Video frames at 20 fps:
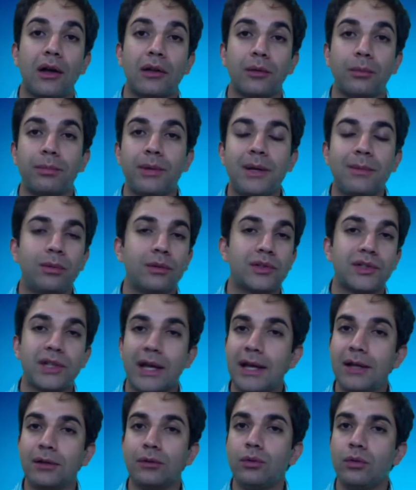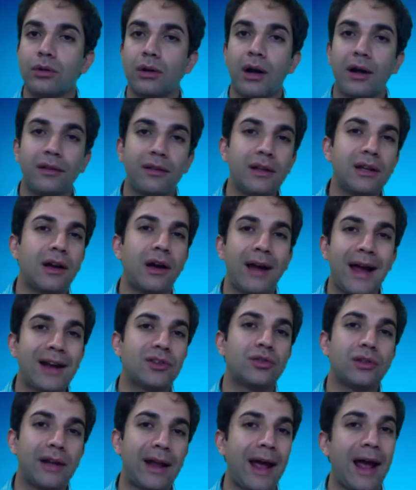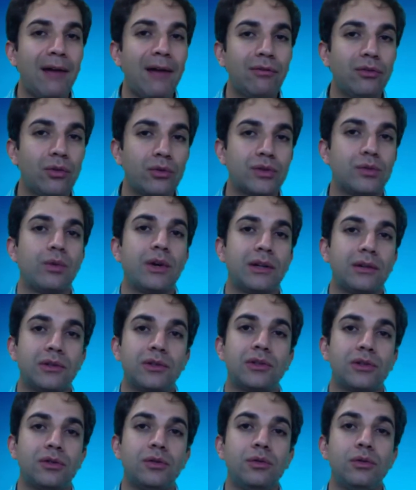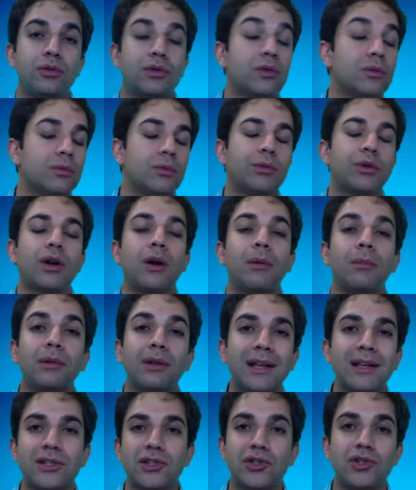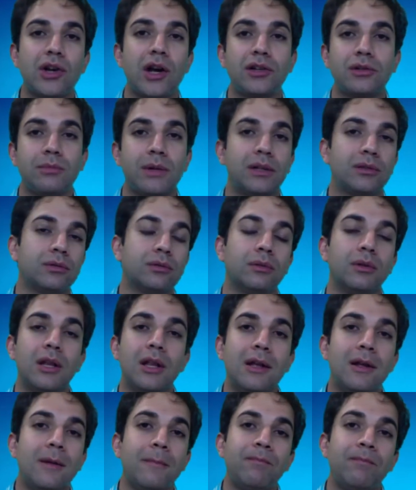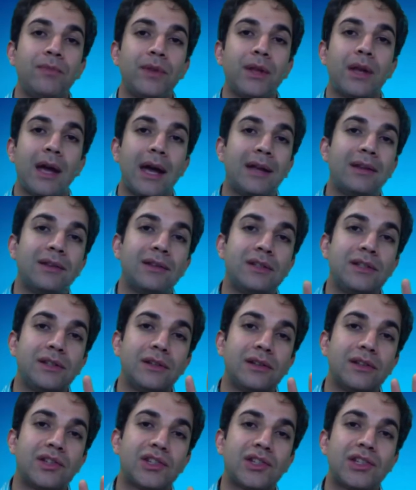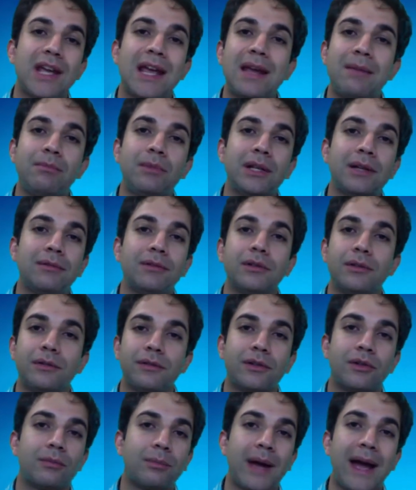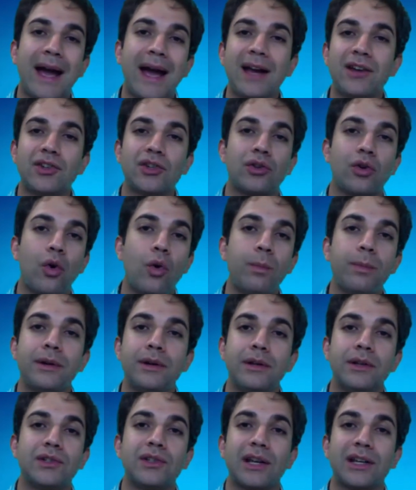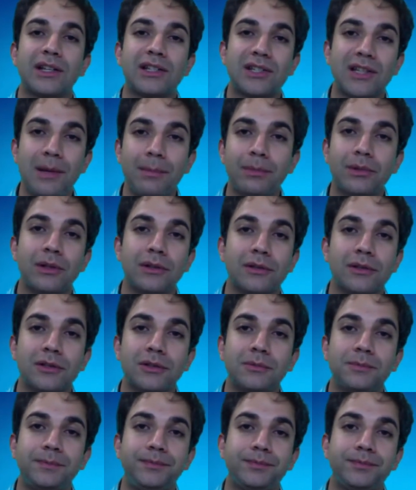other people, and say, hey, look, I think I actually have those weaknesses too. So you become less judgmental, and the same level of compassion, openness, acceptance,